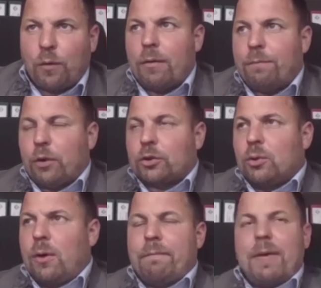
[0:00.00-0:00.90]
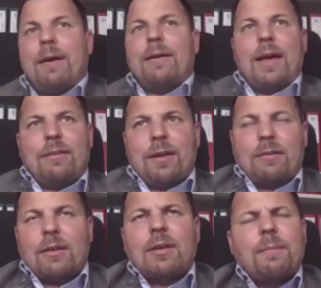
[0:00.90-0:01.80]
for sure.
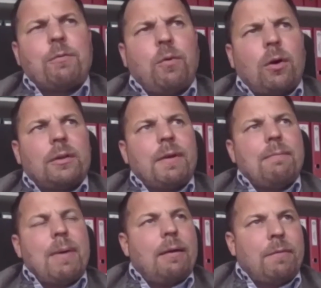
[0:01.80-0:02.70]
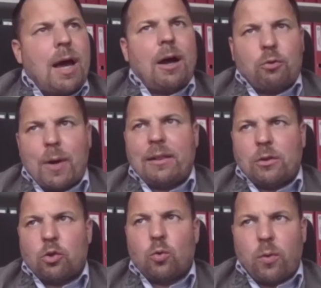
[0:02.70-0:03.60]
As I said before, we are cradle
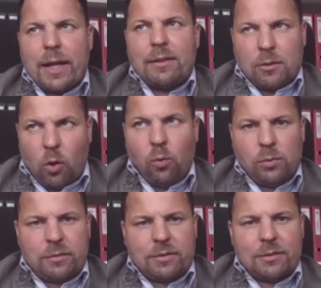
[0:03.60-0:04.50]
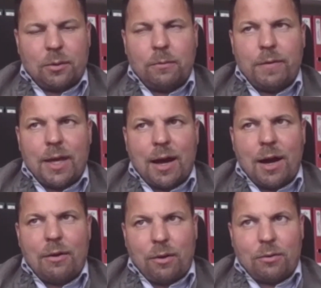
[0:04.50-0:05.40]
to cradle gold, so we
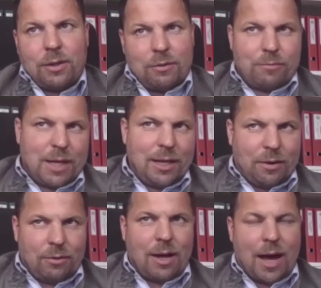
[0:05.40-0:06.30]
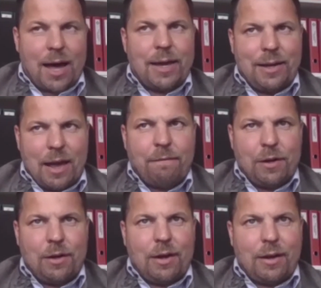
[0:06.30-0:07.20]
are on a high level.